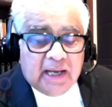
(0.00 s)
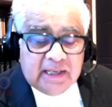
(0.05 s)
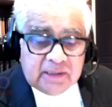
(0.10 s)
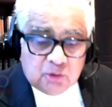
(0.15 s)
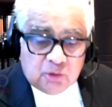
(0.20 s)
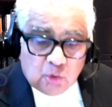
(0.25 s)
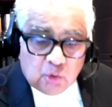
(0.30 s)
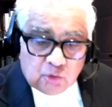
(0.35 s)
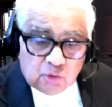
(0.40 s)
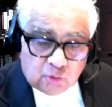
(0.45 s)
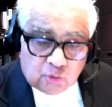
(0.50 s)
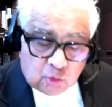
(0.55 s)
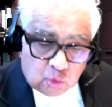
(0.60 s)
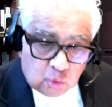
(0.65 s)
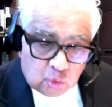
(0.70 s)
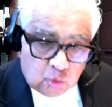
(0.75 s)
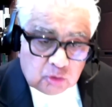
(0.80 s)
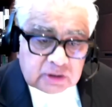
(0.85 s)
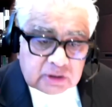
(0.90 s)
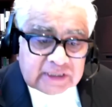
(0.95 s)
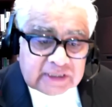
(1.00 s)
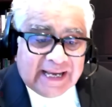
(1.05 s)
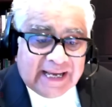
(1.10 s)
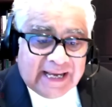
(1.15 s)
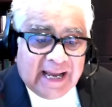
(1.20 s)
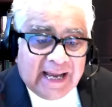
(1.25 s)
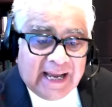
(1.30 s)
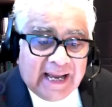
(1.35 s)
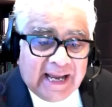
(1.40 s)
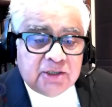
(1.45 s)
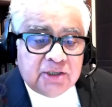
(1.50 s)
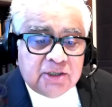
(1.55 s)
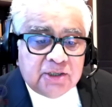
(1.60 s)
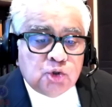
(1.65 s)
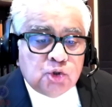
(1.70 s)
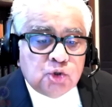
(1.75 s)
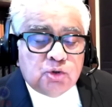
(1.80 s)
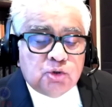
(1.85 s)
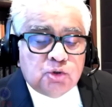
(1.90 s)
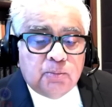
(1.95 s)
And those rules can and
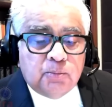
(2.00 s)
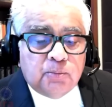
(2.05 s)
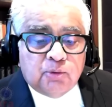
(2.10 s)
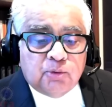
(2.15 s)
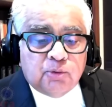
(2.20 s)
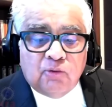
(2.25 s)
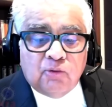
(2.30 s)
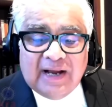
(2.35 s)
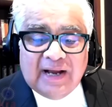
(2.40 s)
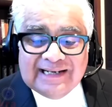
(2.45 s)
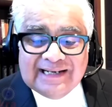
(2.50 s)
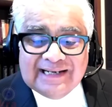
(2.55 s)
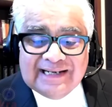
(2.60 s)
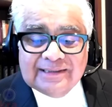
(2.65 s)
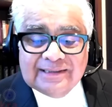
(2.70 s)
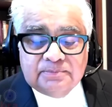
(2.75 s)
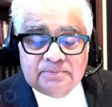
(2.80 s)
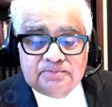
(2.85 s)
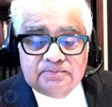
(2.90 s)
should provide